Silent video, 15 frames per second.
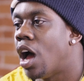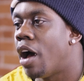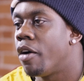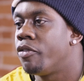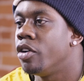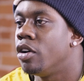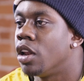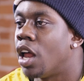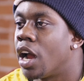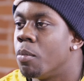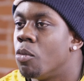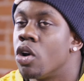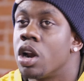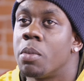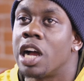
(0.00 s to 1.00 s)
I feel
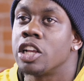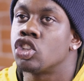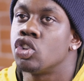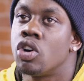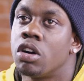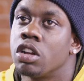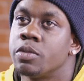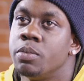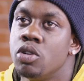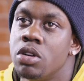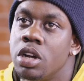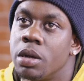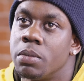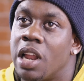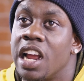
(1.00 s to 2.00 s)
like one of my songs
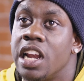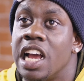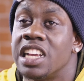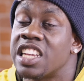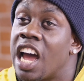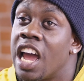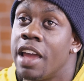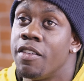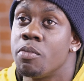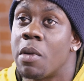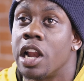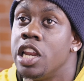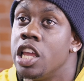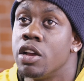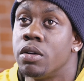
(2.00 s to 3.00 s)
blew up. Like that's how heavy
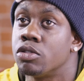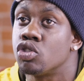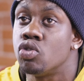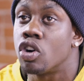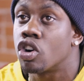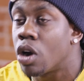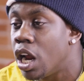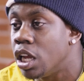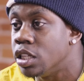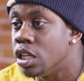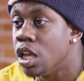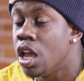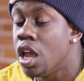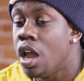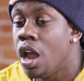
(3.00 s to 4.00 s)
my DM was going
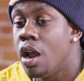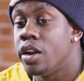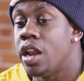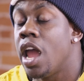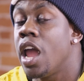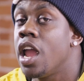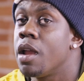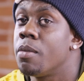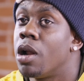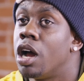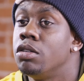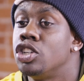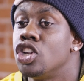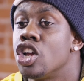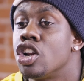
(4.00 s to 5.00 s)
crazy. Dang,
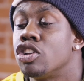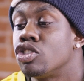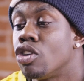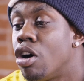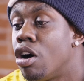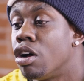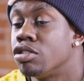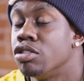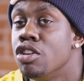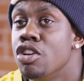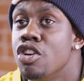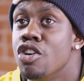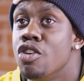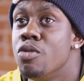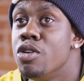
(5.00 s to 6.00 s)
bro, share the sauce.
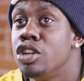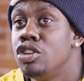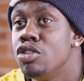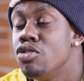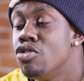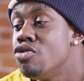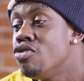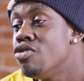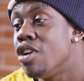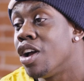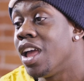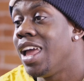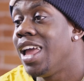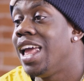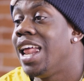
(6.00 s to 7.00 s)
What you
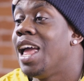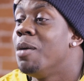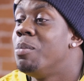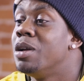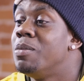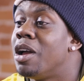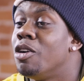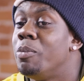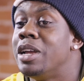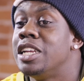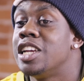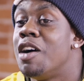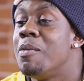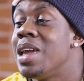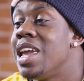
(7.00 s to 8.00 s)
doing? Mm. Put my
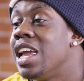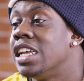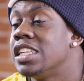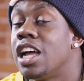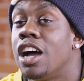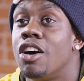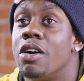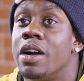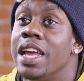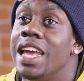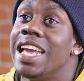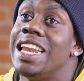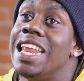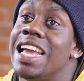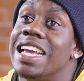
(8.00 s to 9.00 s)
put your mans on.
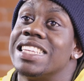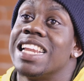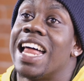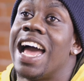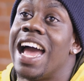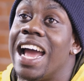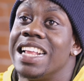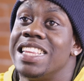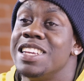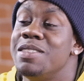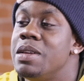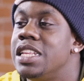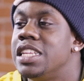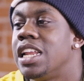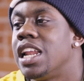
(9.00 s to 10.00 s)
Niggas lying to
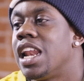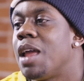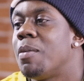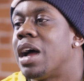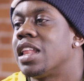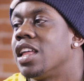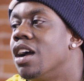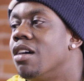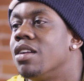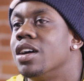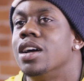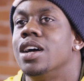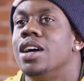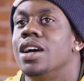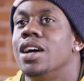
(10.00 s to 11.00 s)
me, telling they about to go
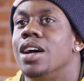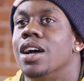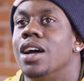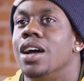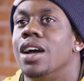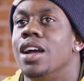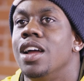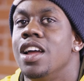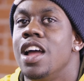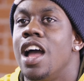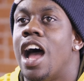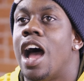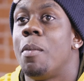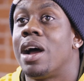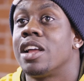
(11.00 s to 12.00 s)
to uh,
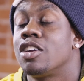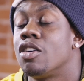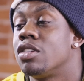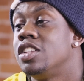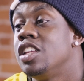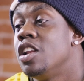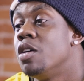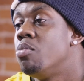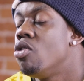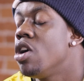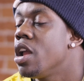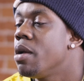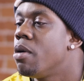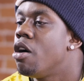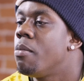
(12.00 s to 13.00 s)
I'm about to go to see the
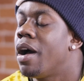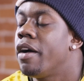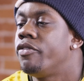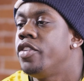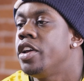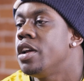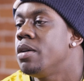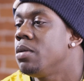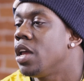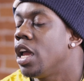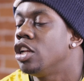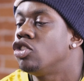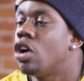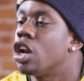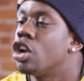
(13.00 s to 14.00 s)
point, bro. My family
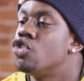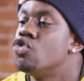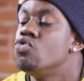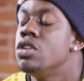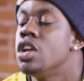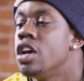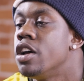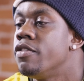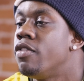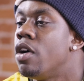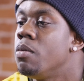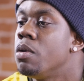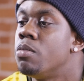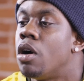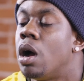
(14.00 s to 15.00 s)
ain't trying to do nothing
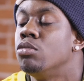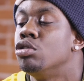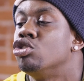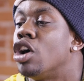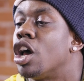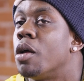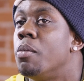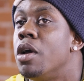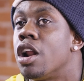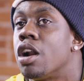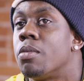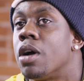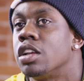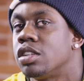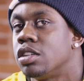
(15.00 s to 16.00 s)
for me, bro. I'm just trying to
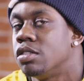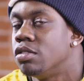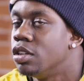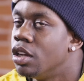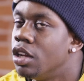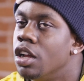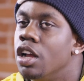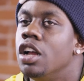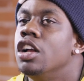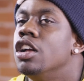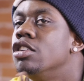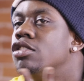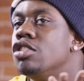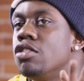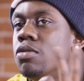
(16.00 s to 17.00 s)
better myself.
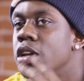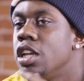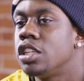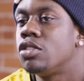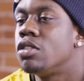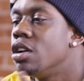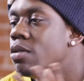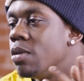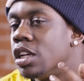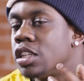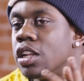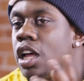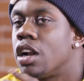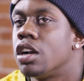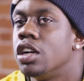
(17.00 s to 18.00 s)
Two weeks, three
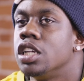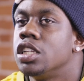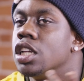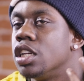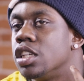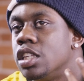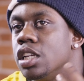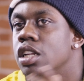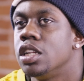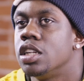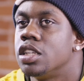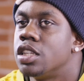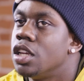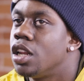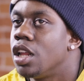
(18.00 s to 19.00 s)
months later, this nigga still
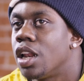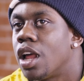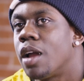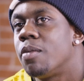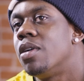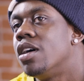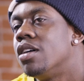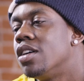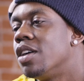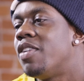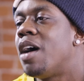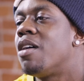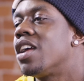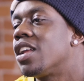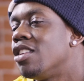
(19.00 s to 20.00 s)
in the city. Like, bro,
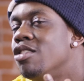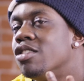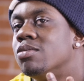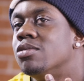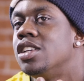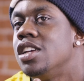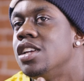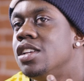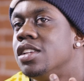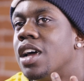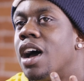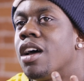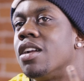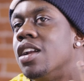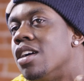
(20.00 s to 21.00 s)
if I would have things some
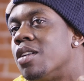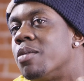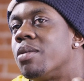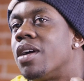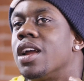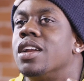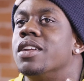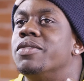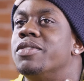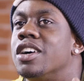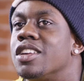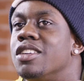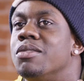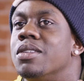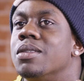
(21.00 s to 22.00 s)
cheese, I would have been the probably to
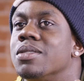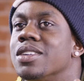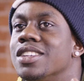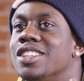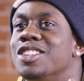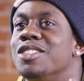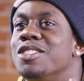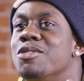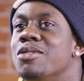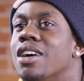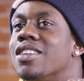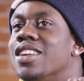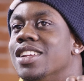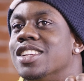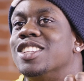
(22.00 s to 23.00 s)
fuck you up because you
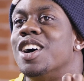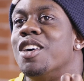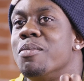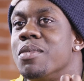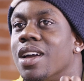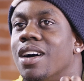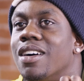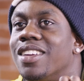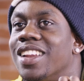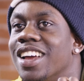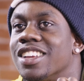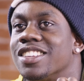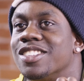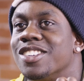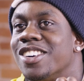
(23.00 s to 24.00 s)
low key told me all
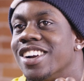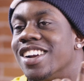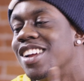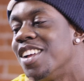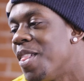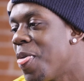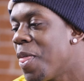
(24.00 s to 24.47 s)
that story.